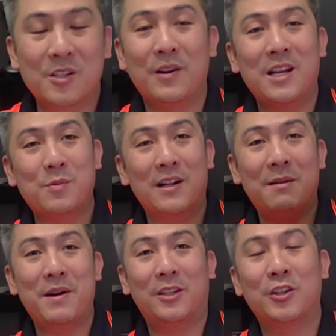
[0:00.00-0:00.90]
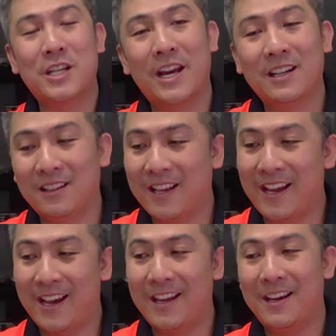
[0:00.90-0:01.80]
So guys, welcome back to the channel,
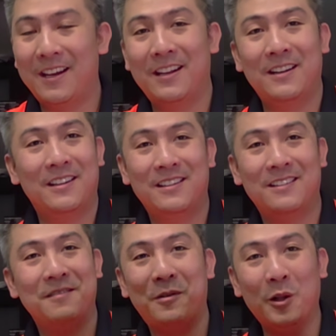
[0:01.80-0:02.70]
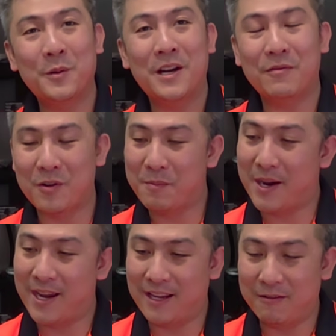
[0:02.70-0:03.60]
and following up from
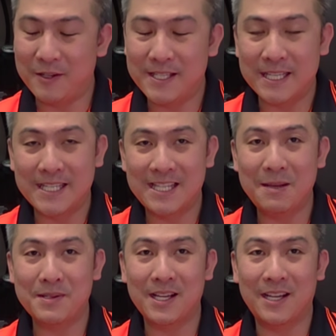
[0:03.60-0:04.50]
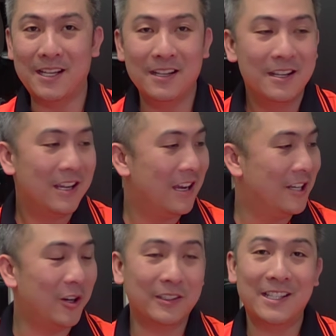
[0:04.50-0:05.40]
my recent sleep study,
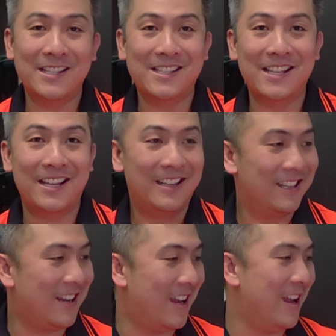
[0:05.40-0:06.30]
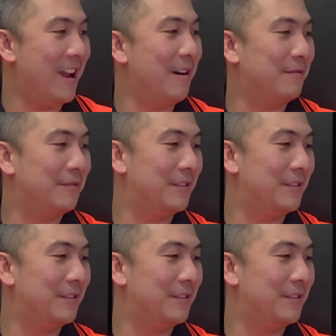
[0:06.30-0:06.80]
the doctor said I have